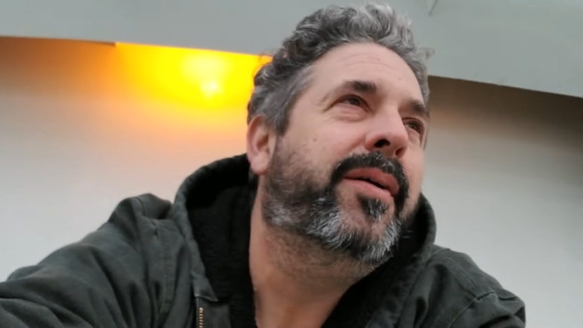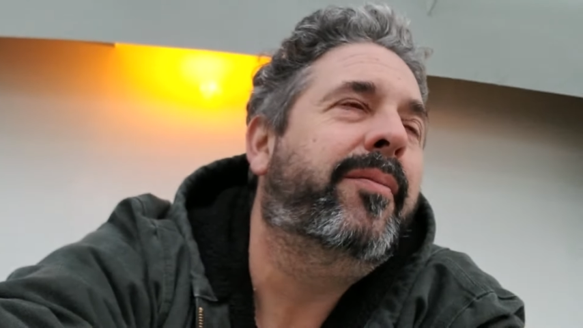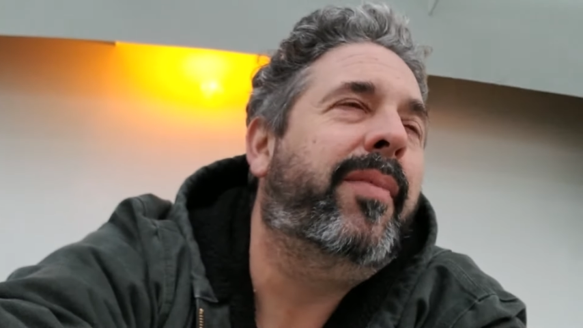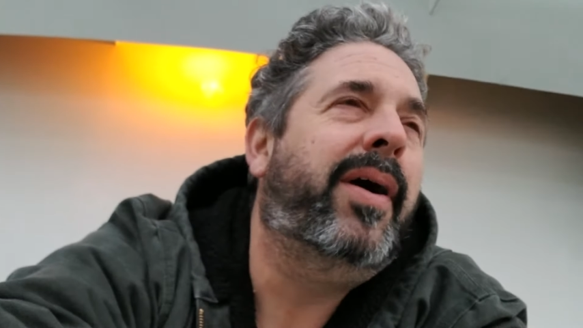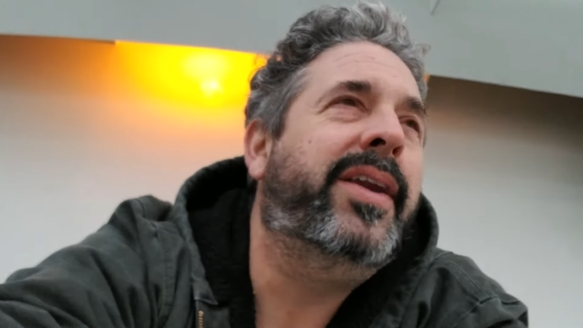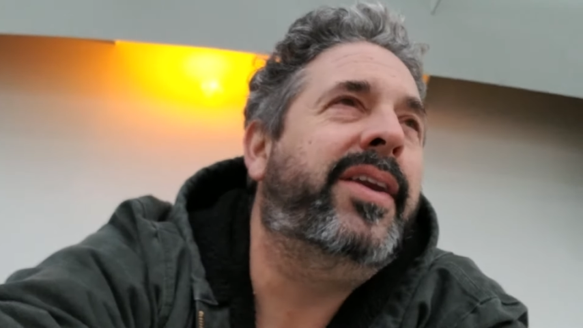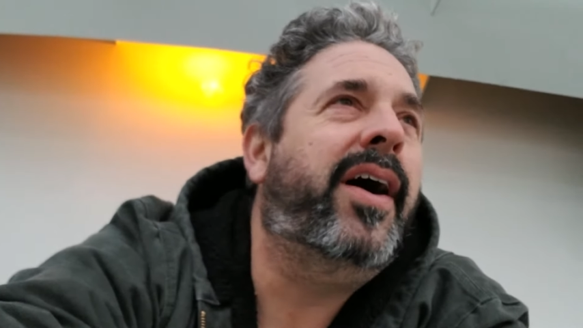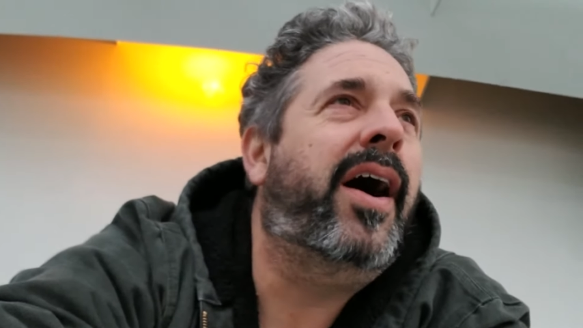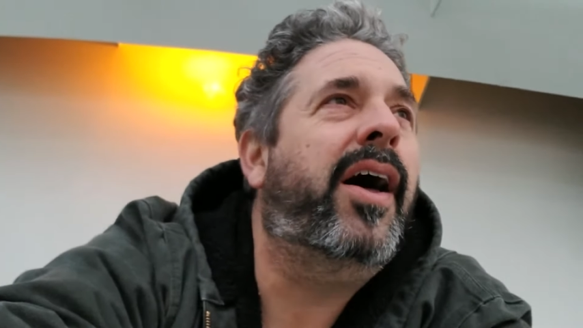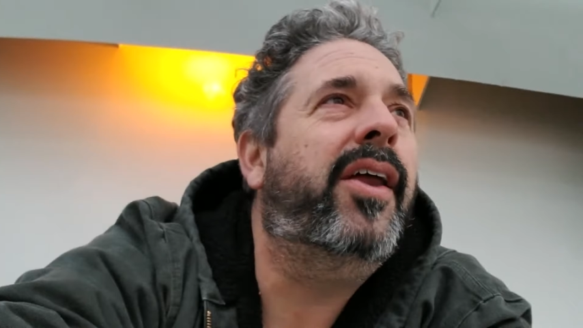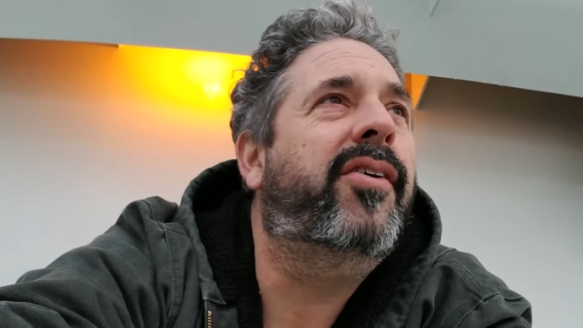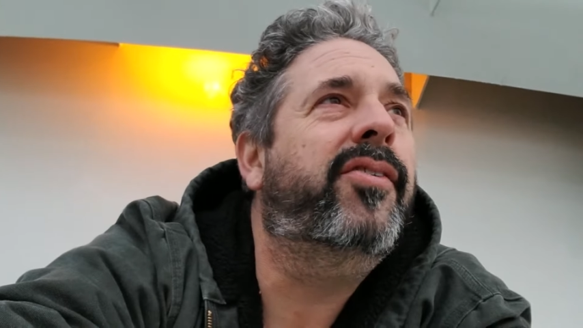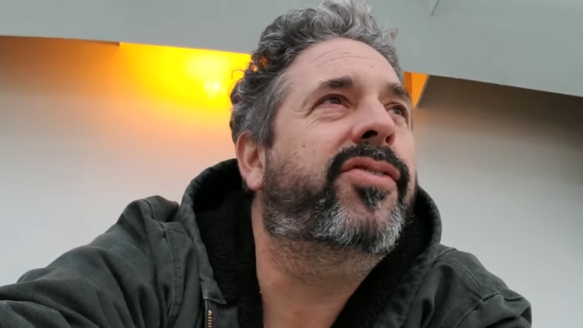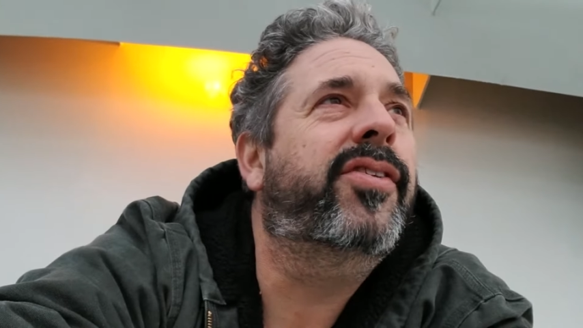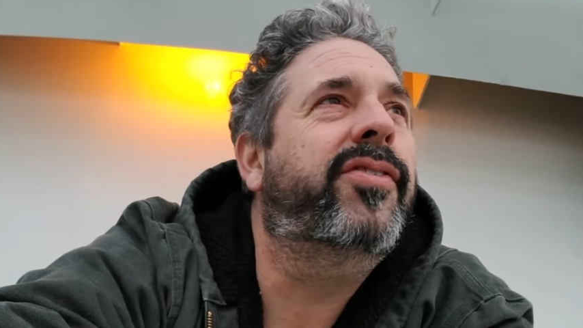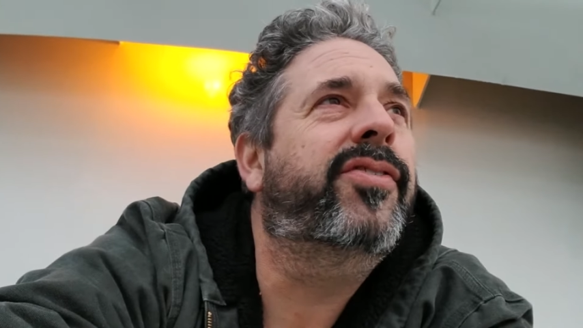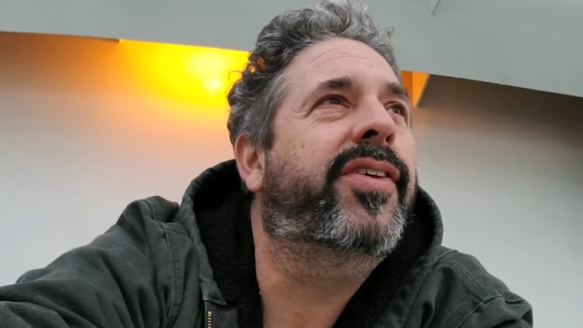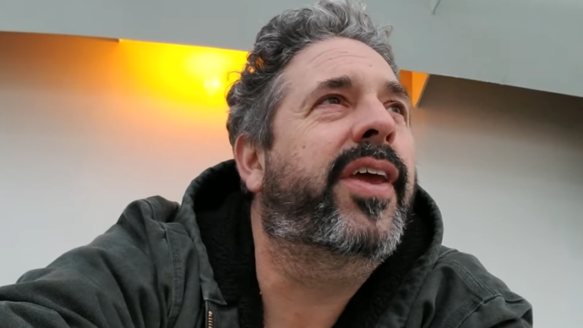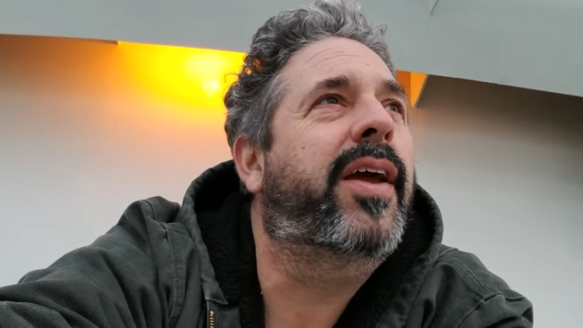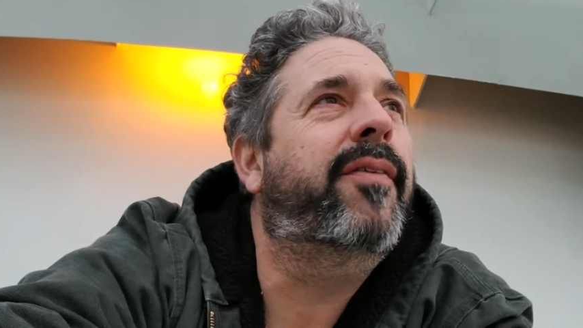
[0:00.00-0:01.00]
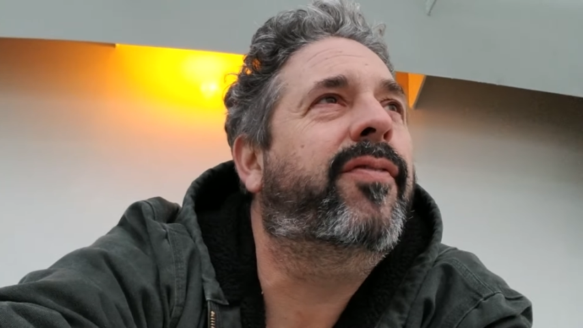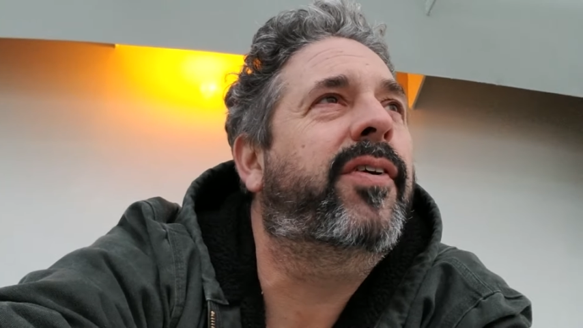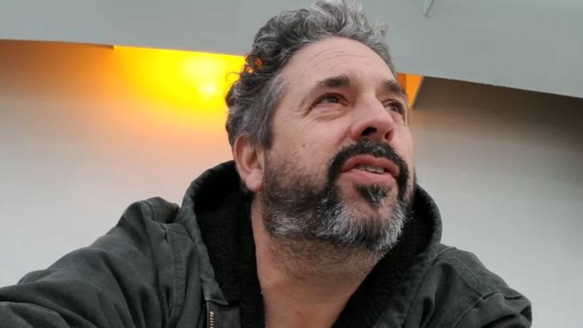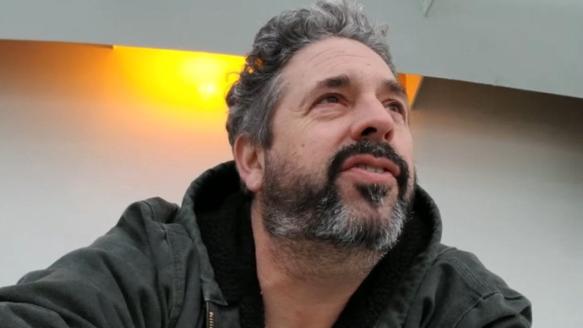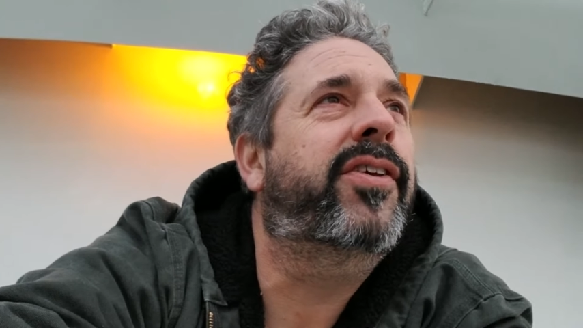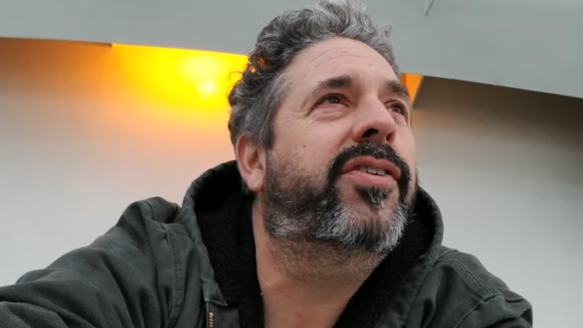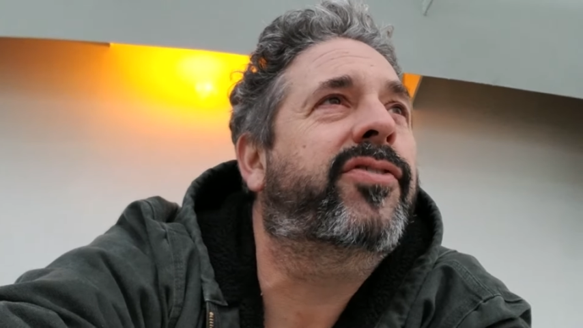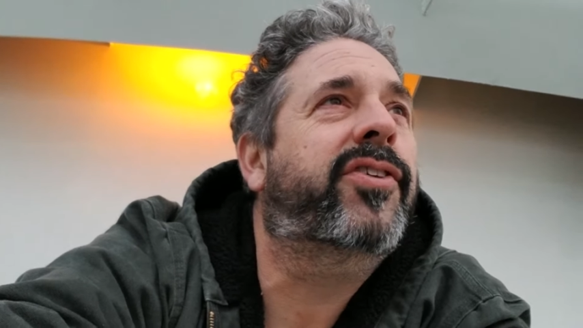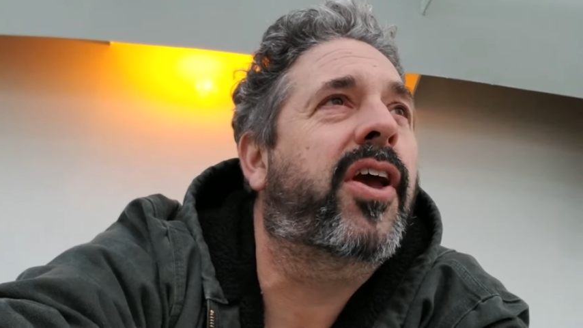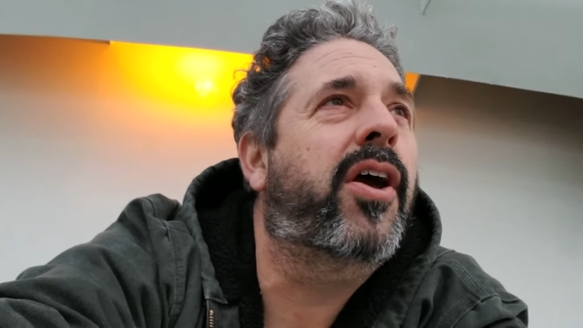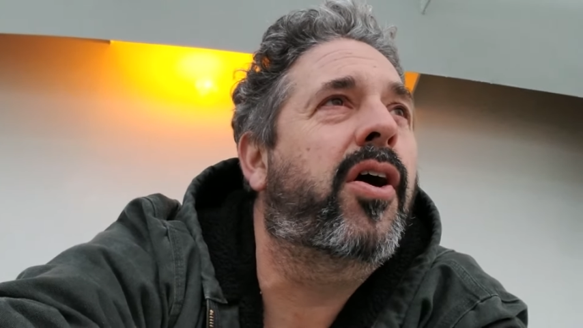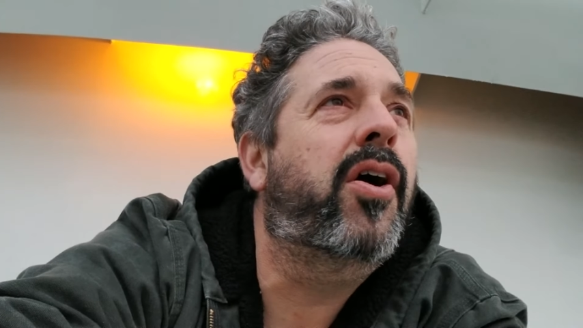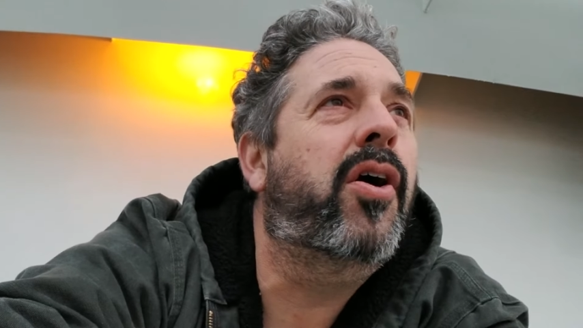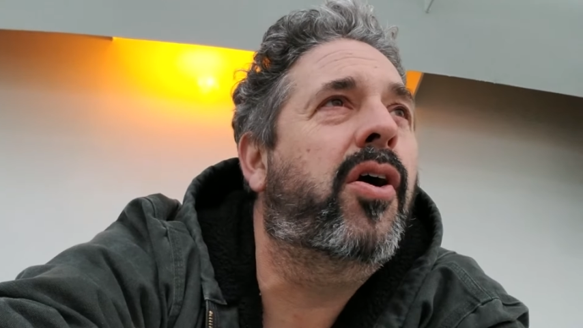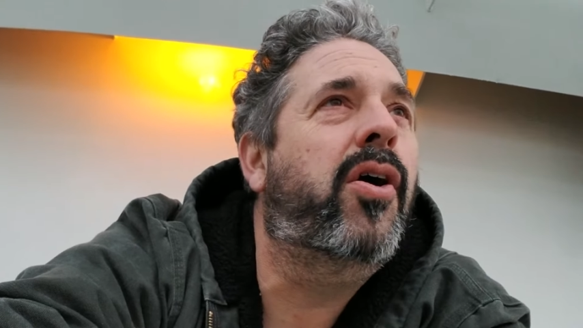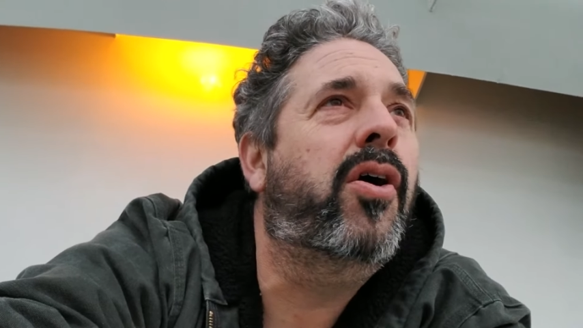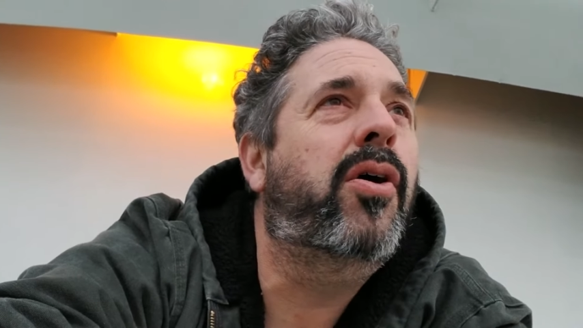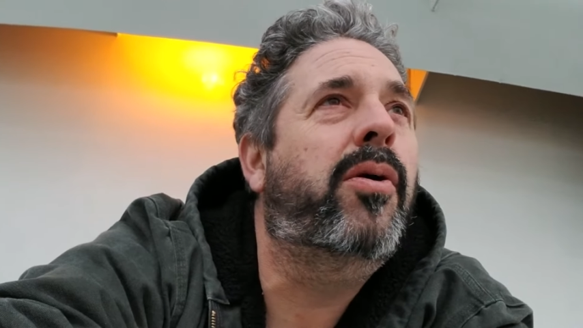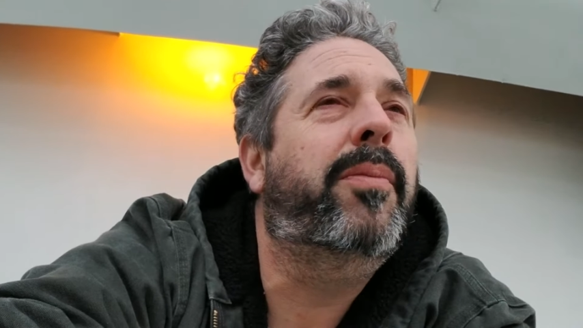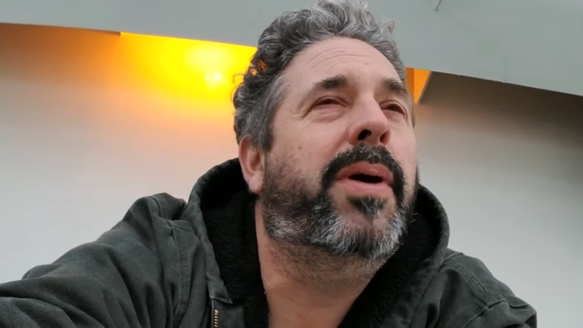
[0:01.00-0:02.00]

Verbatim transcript: My daughter's in San Francisco.